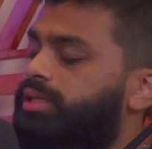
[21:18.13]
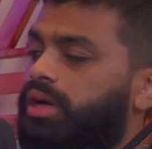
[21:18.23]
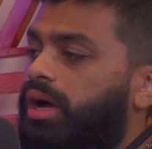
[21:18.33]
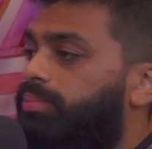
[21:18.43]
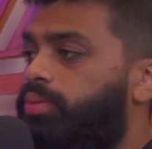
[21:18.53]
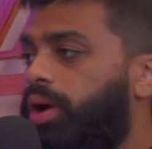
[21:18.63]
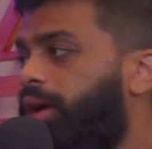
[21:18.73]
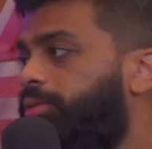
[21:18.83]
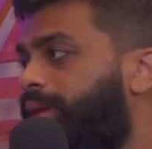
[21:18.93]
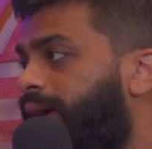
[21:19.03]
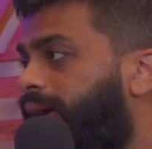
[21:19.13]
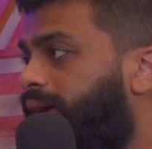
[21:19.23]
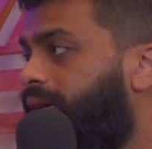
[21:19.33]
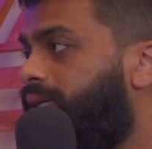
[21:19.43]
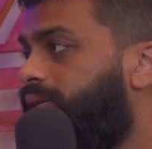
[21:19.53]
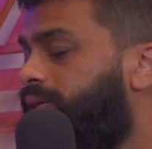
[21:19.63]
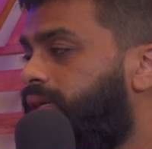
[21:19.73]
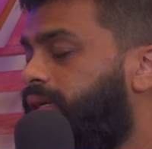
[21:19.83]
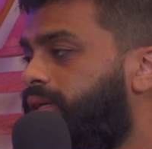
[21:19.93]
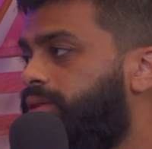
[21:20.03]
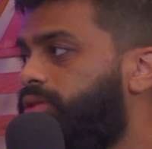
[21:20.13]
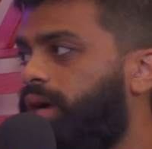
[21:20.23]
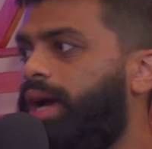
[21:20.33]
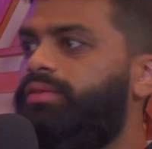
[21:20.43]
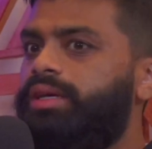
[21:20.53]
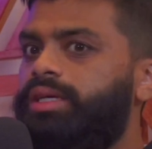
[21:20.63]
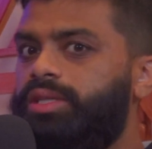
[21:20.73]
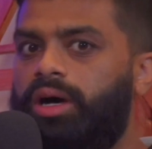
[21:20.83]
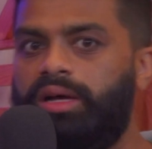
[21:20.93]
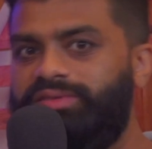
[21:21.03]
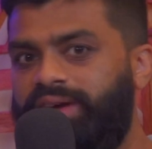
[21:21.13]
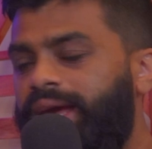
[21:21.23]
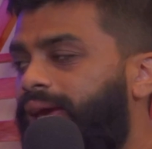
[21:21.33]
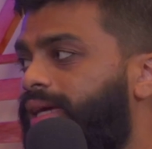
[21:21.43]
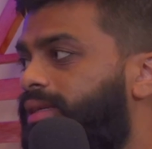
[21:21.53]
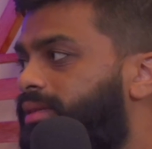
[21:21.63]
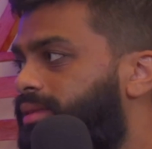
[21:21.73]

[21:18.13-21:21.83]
a brown man driving a tall van,